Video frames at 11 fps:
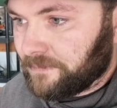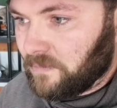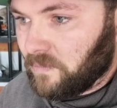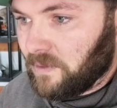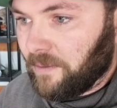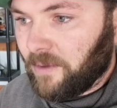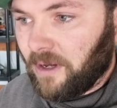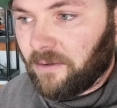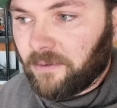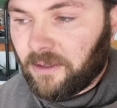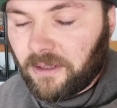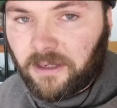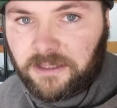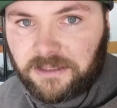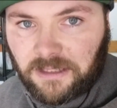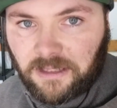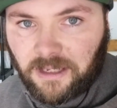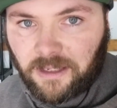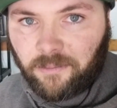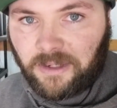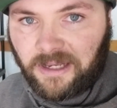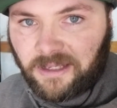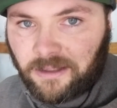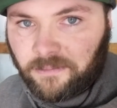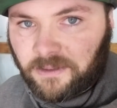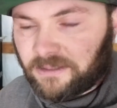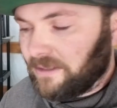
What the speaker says: not really on a deadline, but I am, because I